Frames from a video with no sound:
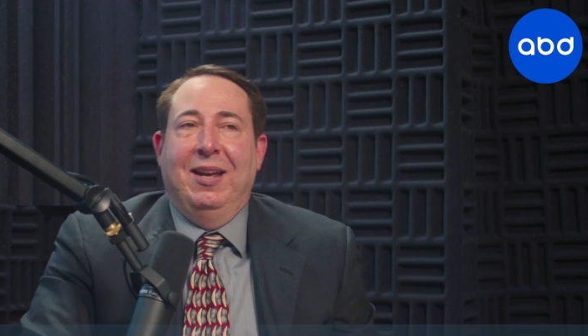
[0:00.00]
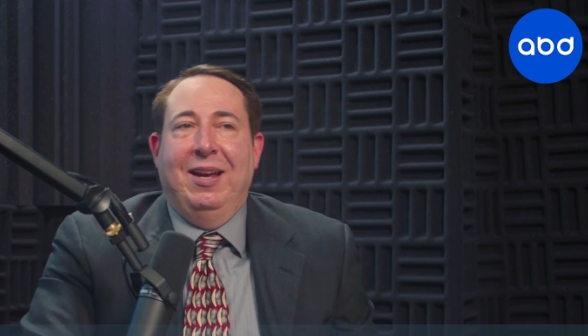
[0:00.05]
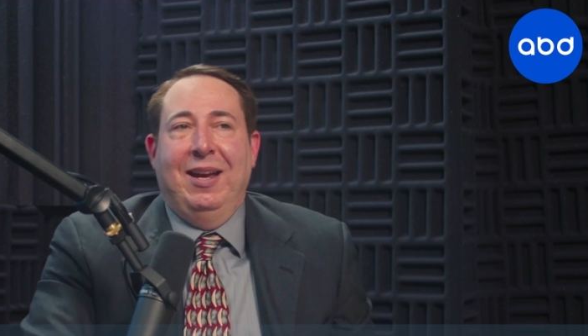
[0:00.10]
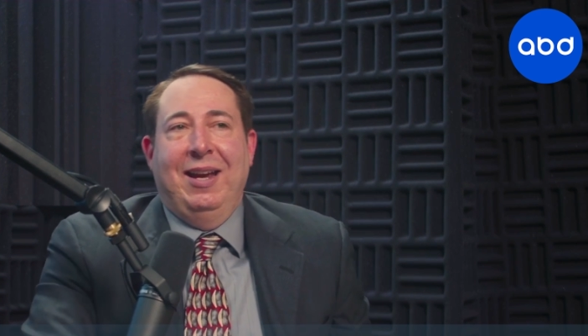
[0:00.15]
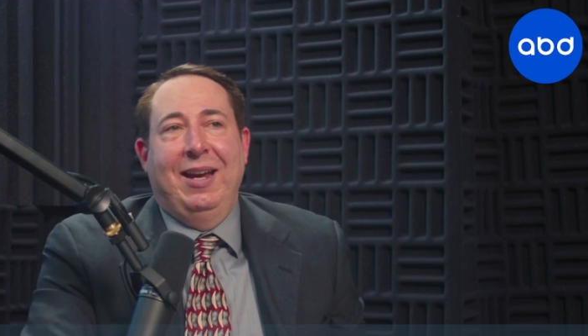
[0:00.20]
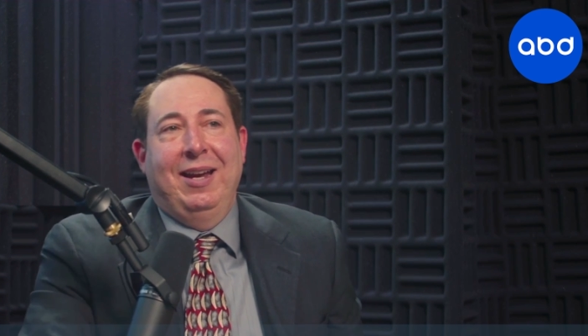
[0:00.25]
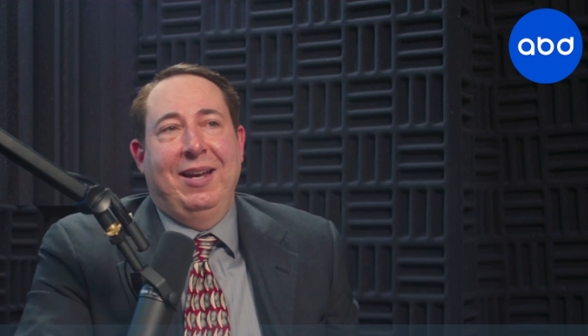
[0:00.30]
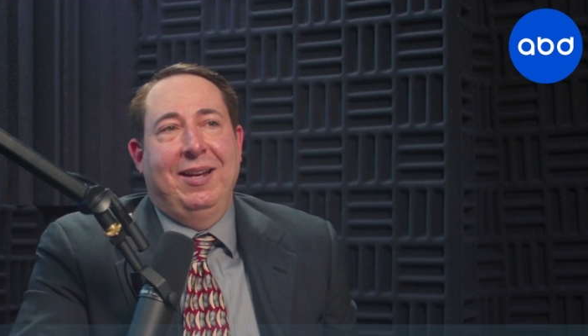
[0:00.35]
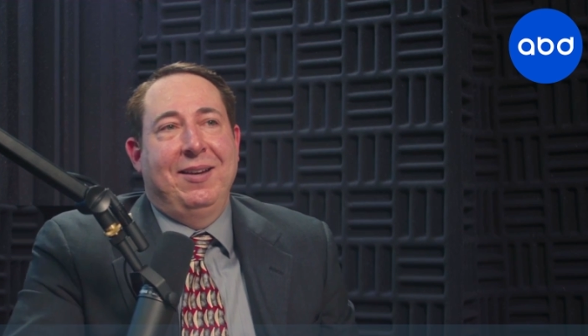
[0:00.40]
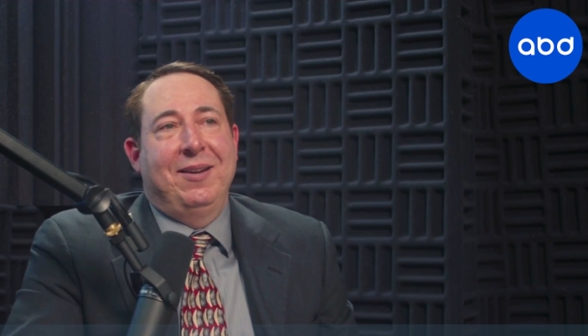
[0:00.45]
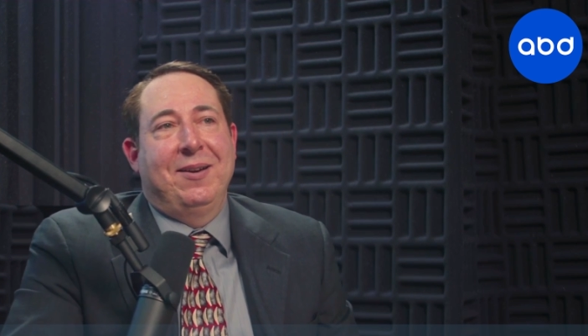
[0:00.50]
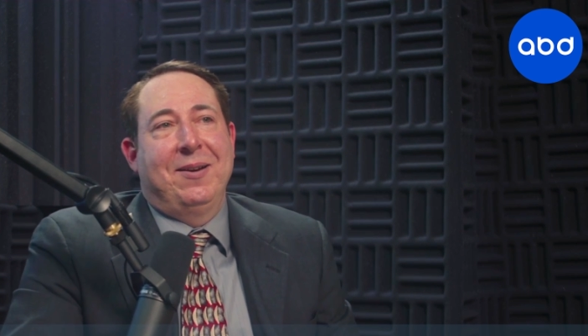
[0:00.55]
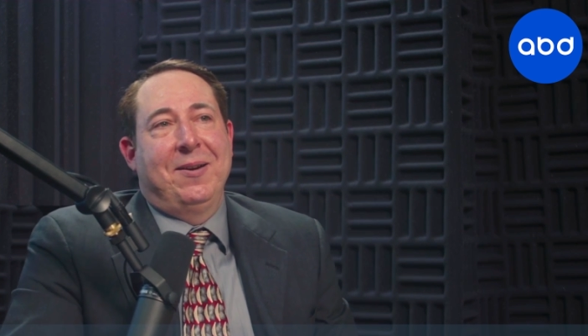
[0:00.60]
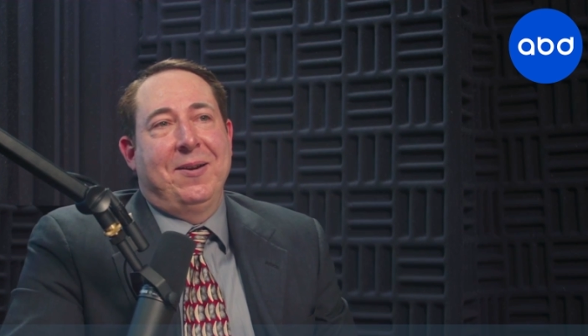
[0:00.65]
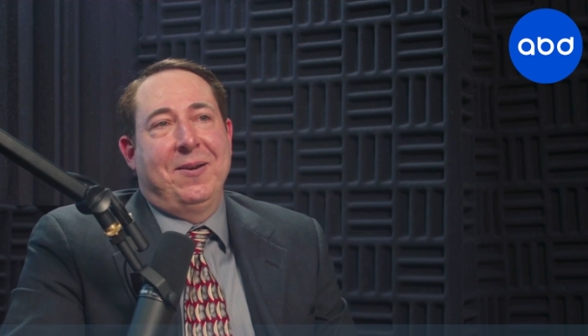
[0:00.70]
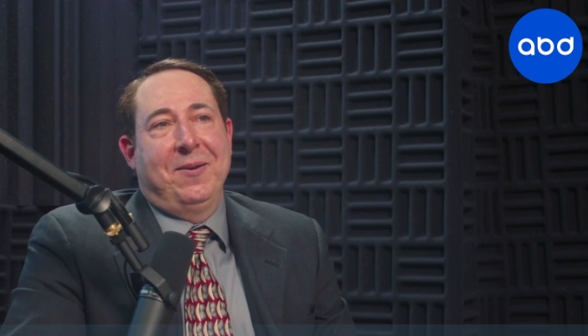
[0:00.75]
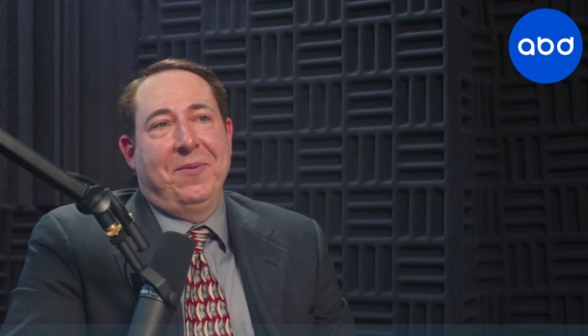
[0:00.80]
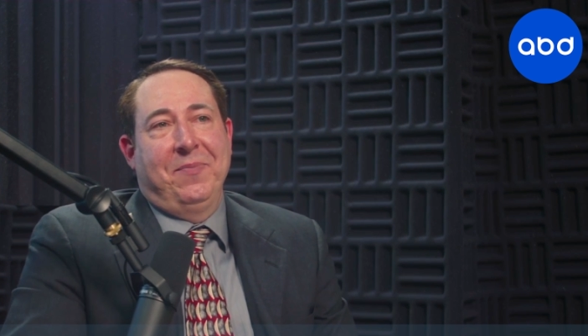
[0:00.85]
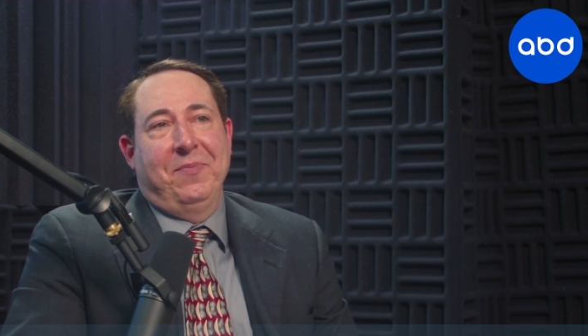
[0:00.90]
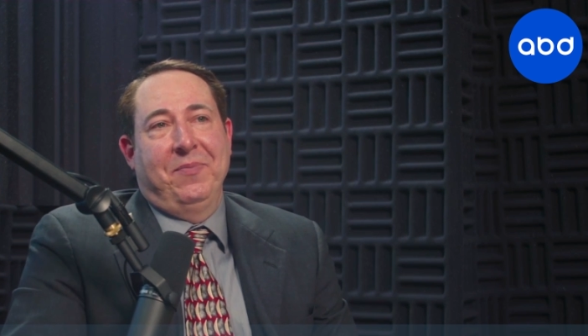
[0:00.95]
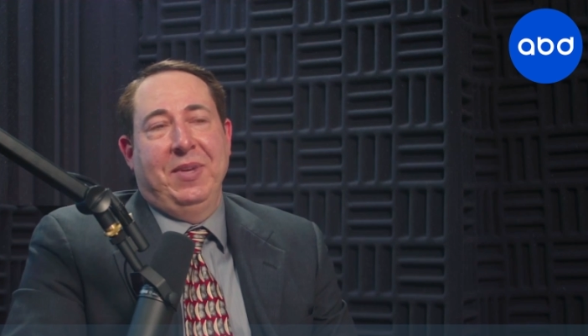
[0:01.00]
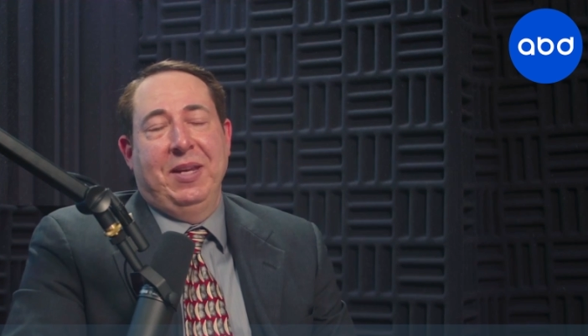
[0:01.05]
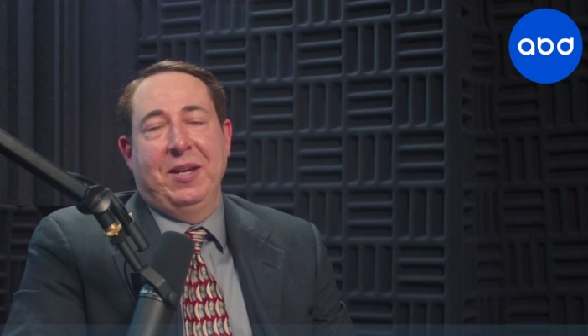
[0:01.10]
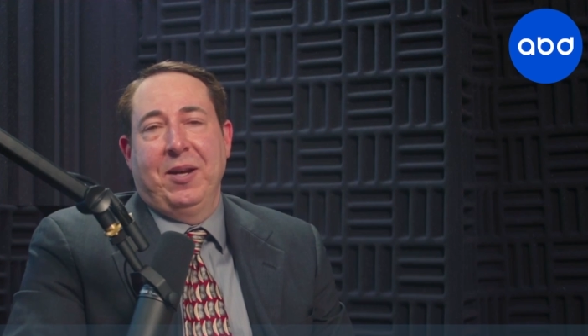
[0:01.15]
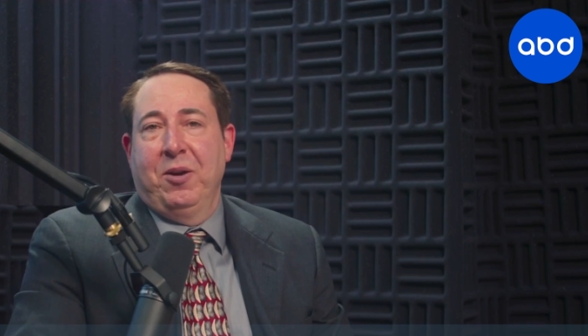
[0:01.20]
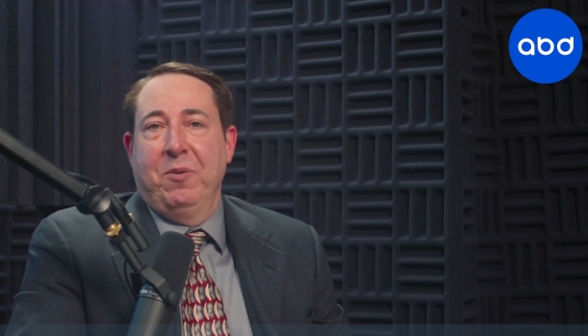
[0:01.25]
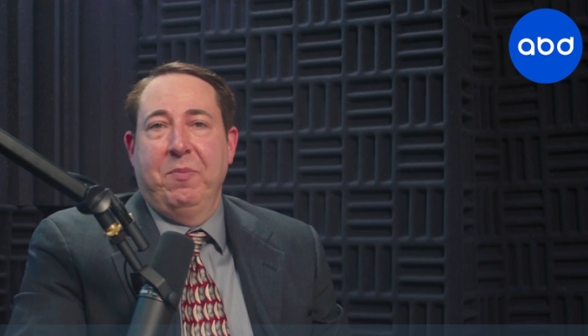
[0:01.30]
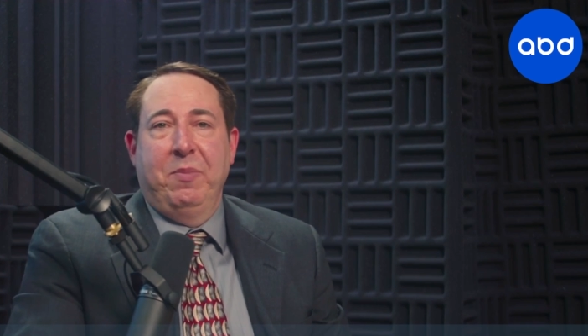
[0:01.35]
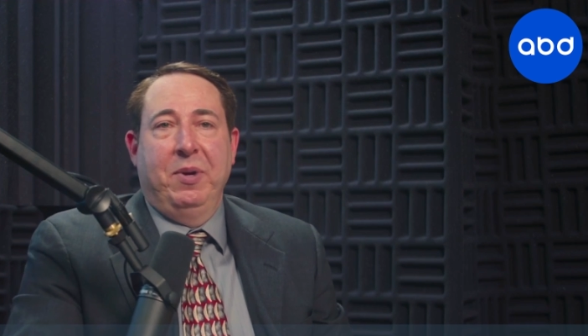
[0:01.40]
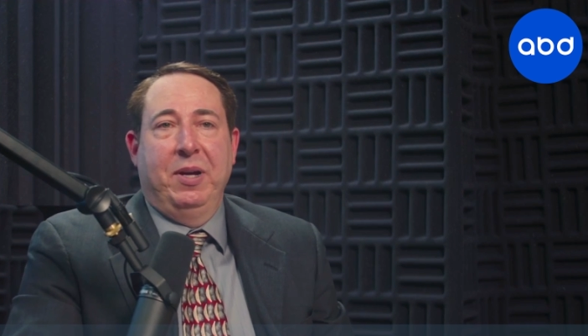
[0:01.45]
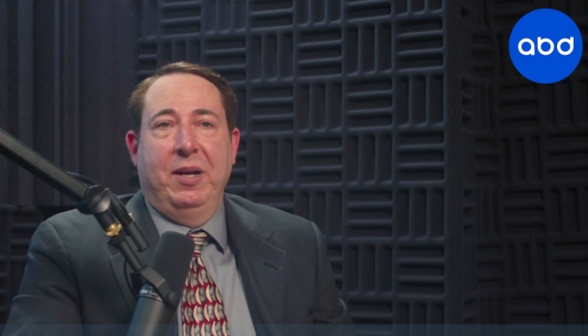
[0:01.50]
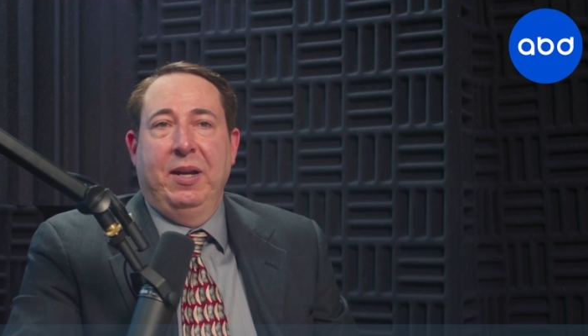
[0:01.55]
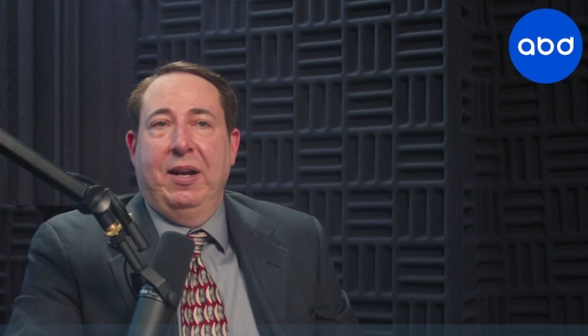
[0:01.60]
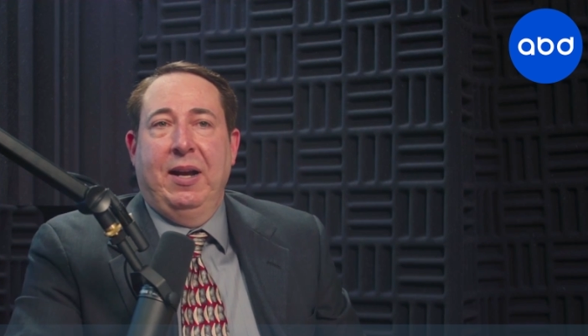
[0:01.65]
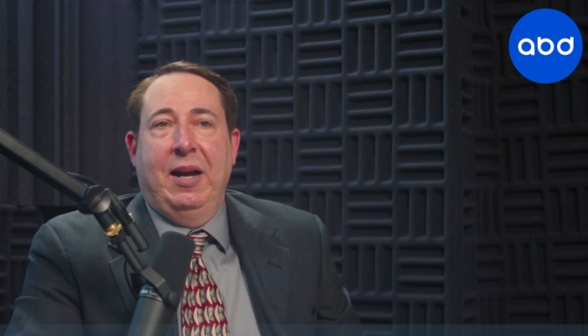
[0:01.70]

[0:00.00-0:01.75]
And, but